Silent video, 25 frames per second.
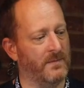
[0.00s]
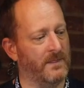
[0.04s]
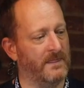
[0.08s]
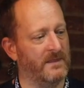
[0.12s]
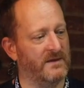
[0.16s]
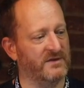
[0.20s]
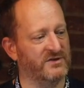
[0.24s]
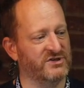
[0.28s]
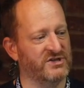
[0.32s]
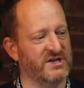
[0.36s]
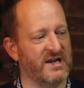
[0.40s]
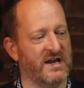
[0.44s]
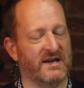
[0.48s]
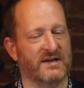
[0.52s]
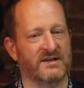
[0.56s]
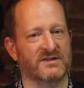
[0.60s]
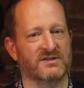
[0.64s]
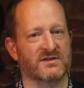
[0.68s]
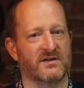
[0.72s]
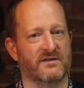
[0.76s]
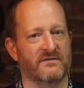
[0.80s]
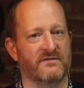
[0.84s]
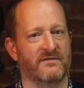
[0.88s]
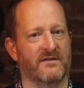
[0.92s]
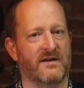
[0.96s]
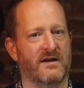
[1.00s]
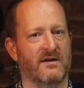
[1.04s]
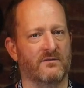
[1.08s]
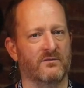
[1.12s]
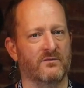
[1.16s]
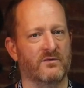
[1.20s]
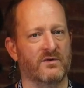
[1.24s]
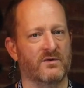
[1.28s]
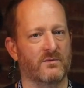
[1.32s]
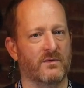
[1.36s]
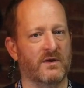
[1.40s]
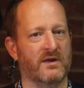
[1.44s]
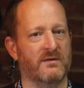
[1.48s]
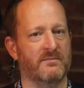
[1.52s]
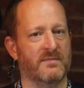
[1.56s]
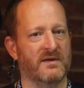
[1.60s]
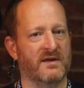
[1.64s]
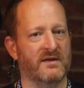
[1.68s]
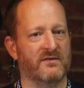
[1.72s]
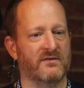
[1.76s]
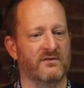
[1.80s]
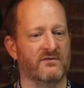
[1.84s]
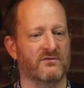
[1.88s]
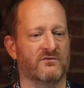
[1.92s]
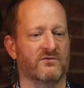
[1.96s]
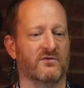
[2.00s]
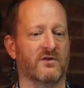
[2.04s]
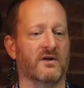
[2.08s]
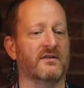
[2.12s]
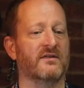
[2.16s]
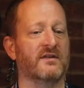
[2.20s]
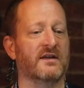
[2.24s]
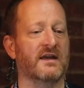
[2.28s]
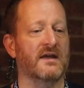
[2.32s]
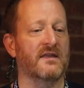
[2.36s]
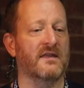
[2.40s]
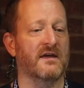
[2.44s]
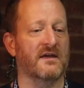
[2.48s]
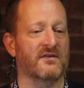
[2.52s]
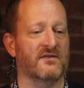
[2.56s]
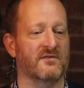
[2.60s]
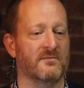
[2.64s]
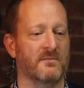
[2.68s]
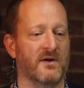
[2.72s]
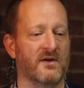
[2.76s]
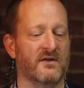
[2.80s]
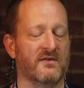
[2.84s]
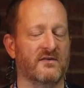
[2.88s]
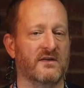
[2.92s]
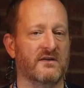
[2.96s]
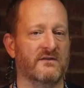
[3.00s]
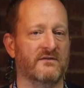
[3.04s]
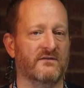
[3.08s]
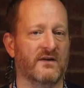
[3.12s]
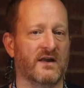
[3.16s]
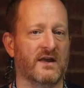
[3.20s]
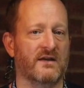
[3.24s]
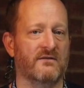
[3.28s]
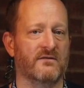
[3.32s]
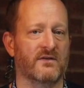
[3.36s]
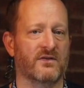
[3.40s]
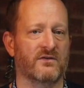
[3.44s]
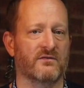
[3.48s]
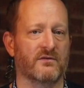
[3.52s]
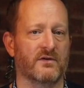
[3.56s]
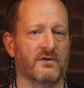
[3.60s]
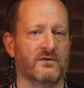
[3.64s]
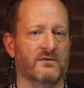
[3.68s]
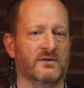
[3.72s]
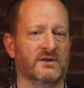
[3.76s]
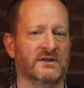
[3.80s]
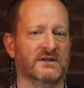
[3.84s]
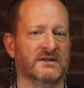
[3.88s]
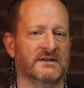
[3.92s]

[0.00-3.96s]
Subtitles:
the challenge I've found with wheat beers is trying to get that spicy flavour through,